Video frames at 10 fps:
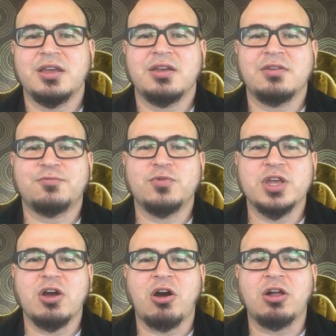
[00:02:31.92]
if
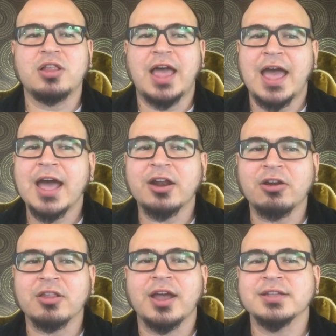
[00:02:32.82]
we all had our
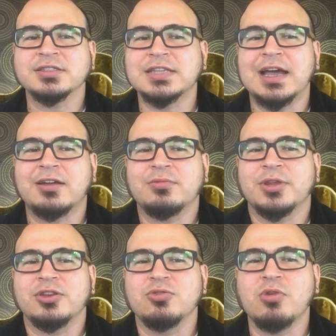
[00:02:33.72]
lines down and we
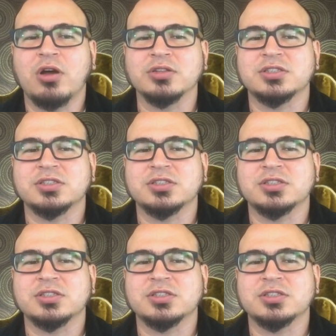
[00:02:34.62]
knew all the